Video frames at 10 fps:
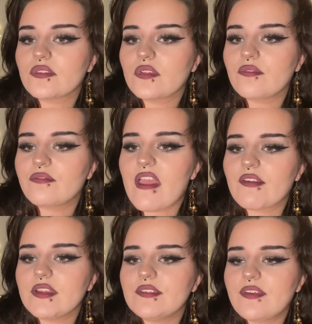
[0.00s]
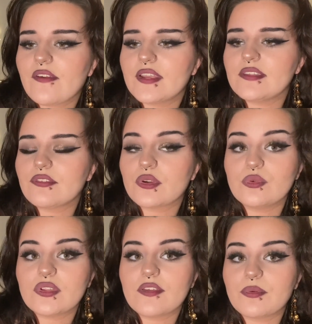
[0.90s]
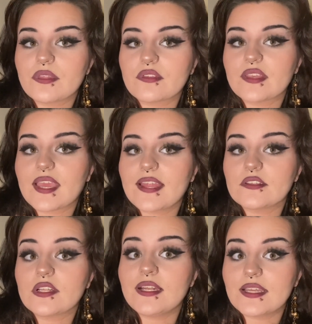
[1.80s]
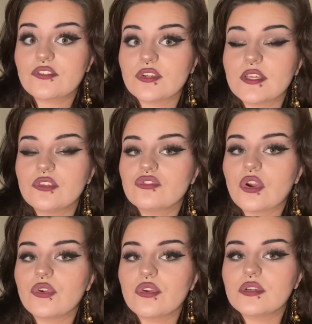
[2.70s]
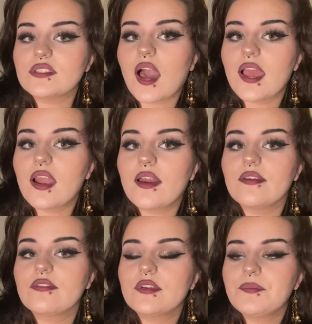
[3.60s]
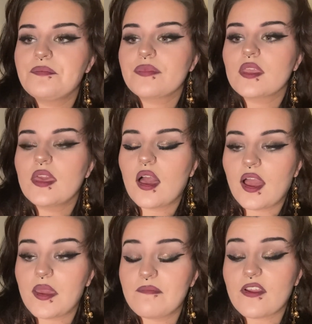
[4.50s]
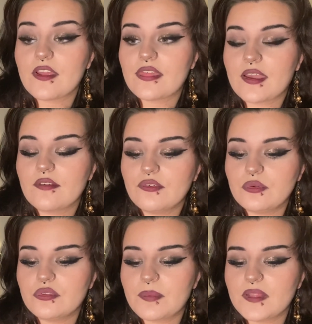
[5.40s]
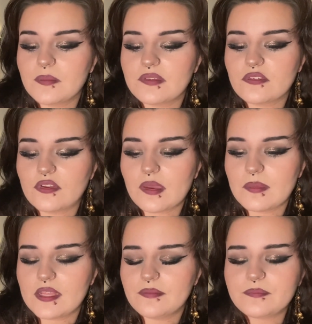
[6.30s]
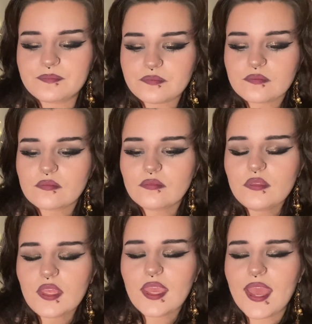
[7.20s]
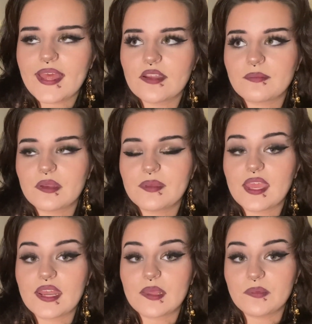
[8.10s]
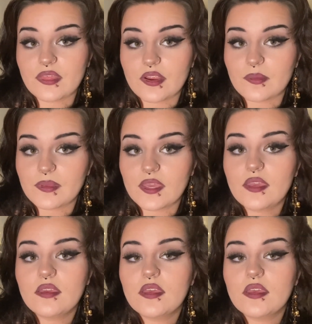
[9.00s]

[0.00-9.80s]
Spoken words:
very, very difficult to live with, because it can literally control your entire life. I am very thankful to be in the position I'm in, and I'm going to be getting hypnotherapy